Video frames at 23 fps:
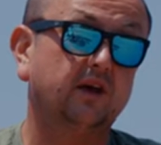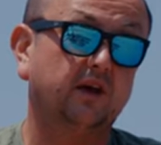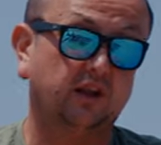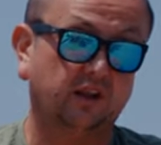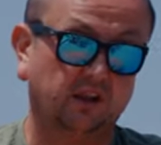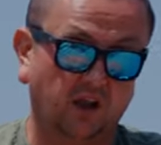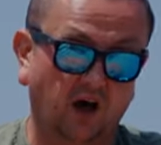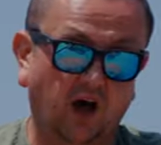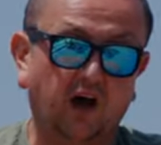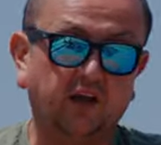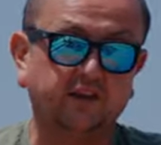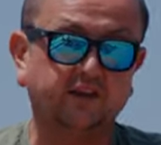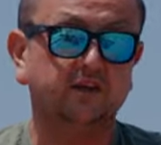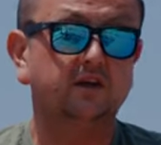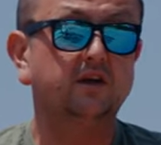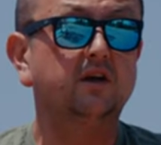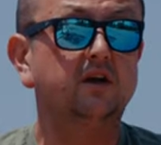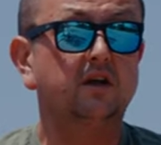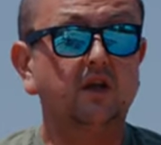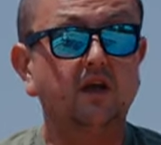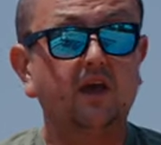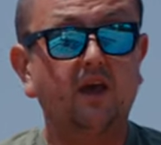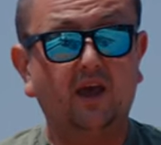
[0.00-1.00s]
a lot.
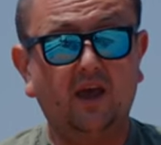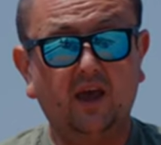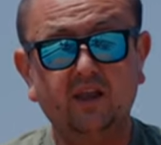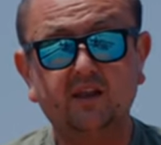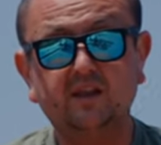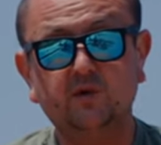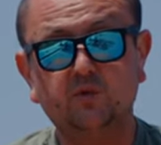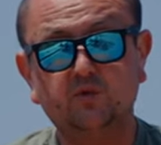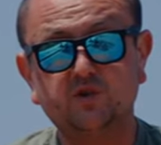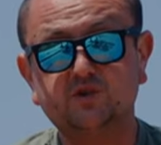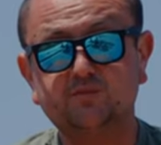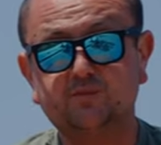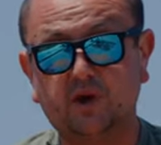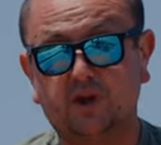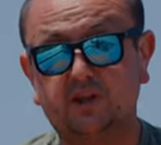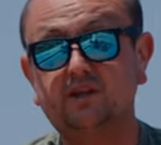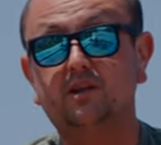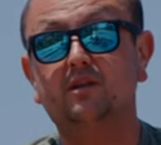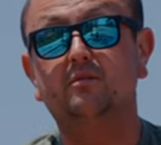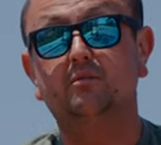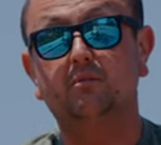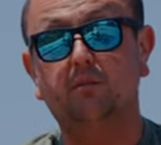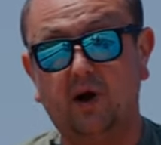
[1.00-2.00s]
And they were
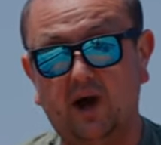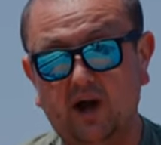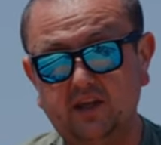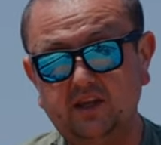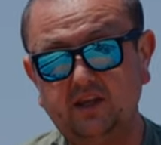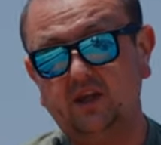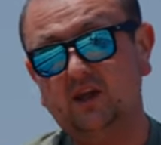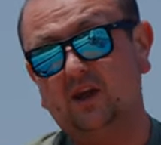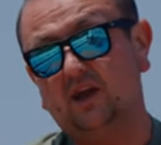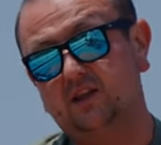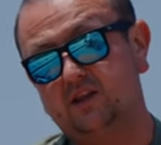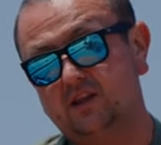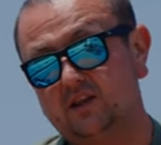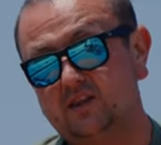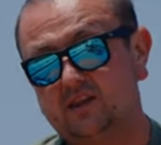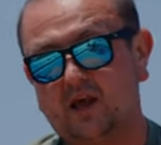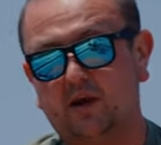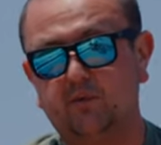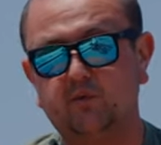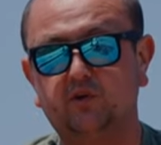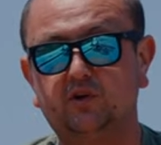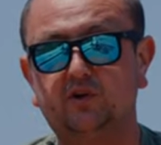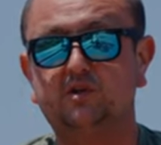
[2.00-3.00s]
spending money and the
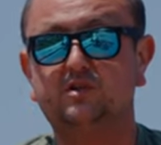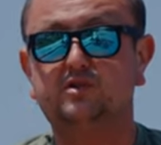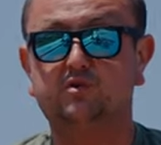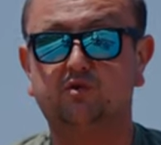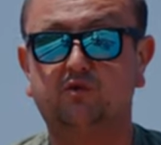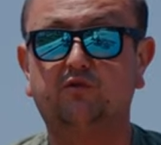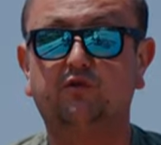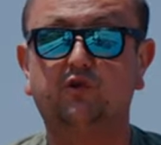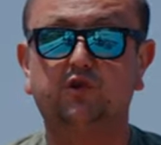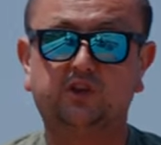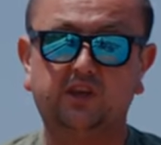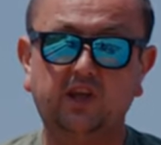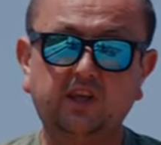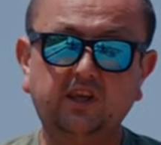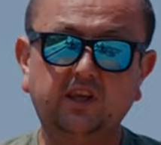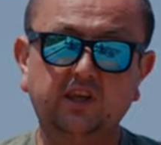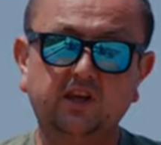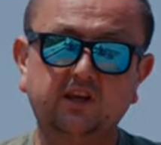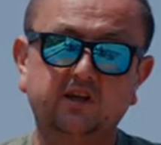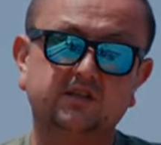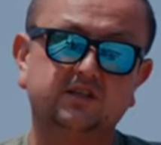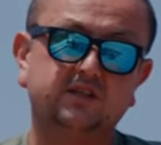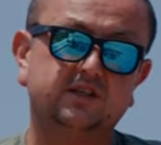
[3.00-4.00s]
time on it. So for 10
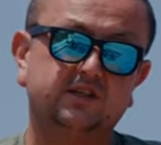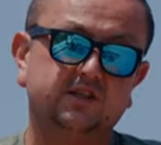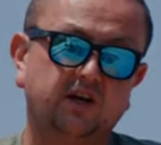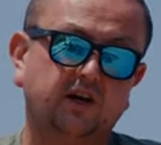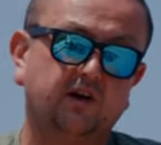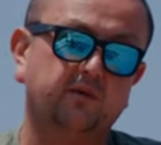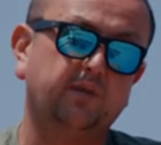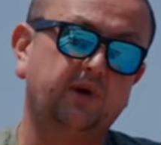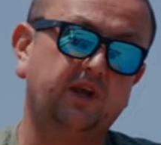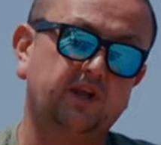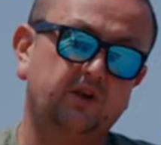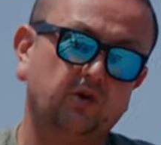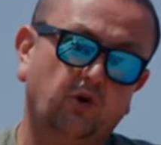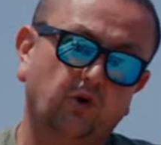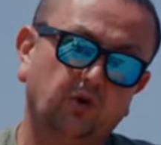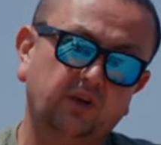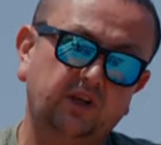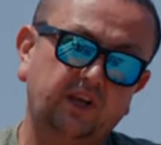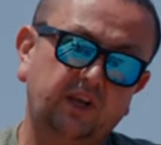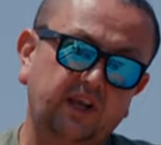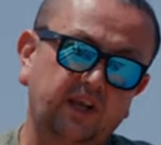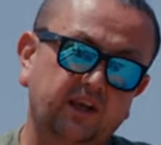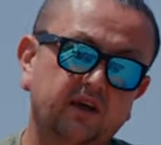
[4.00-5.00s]
years, this car made
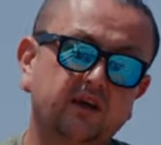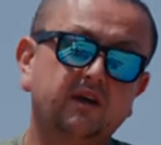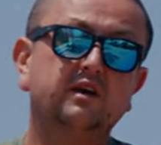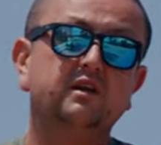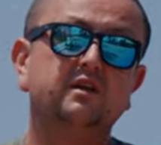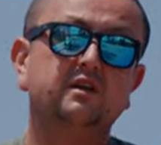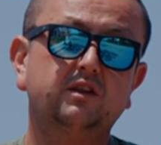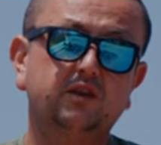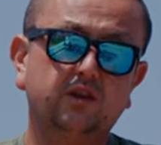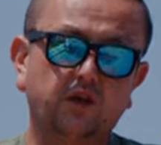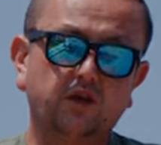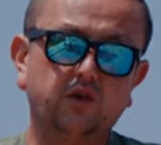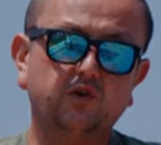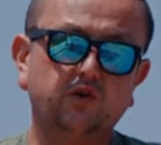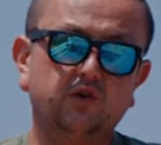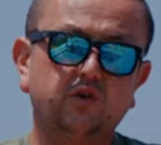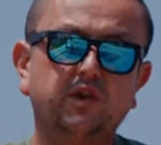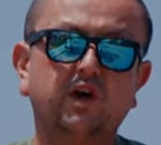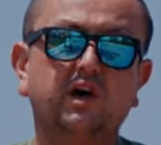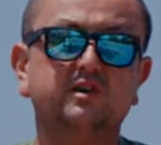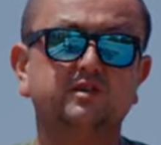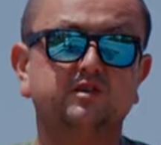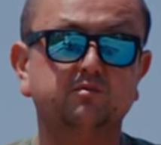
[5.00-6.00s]
only
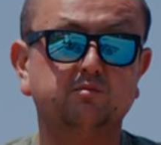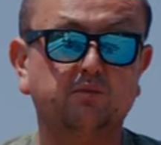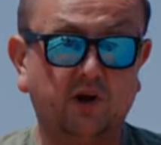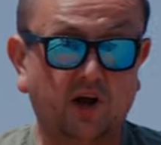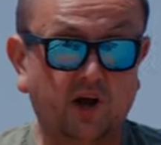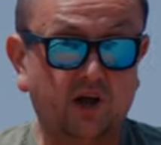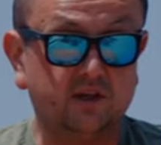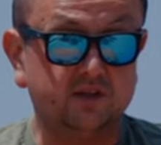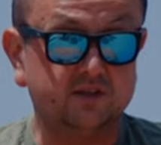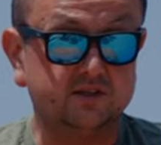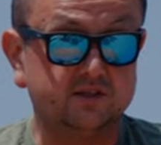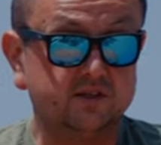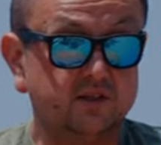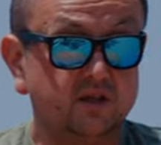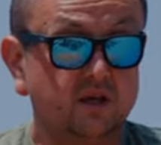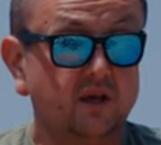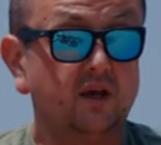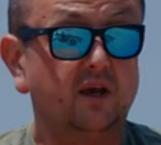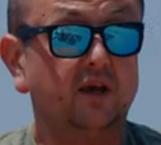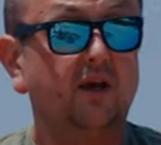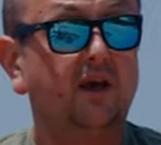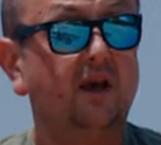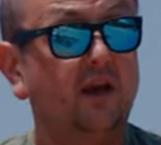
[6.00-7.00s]
32,000 miles
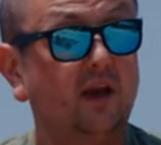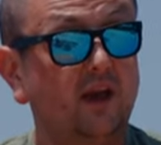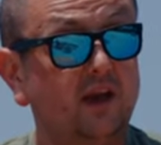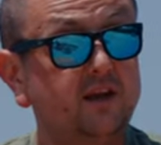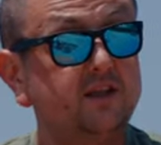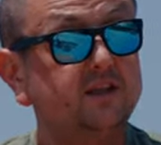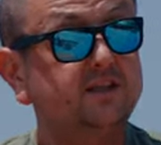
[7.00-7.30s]
and